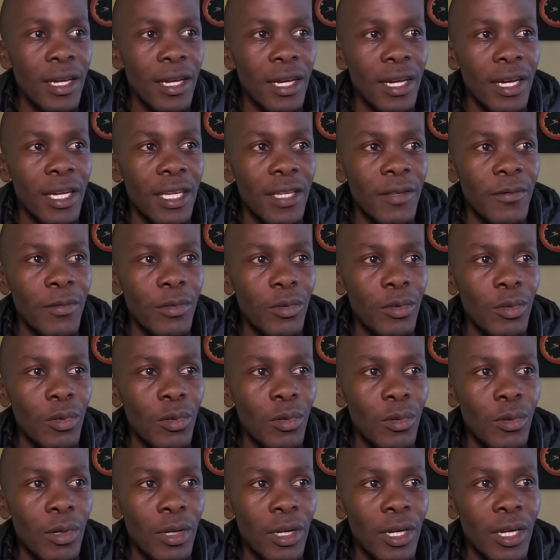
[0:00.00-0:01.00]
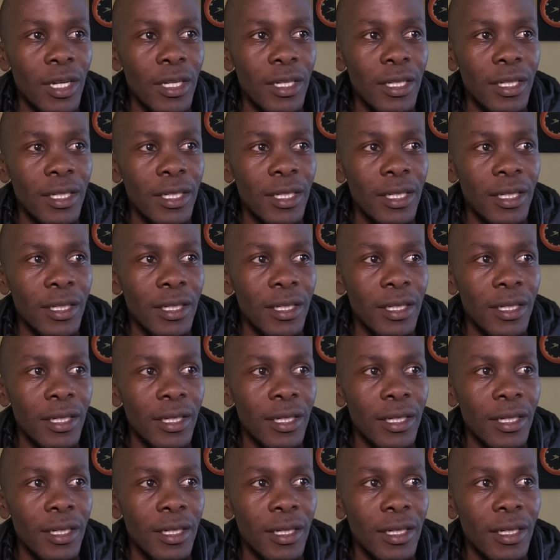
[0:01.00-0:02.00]
If you look
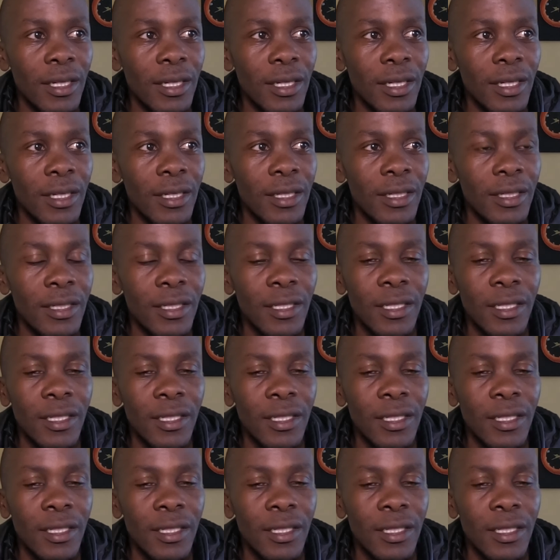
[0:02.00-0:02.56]
at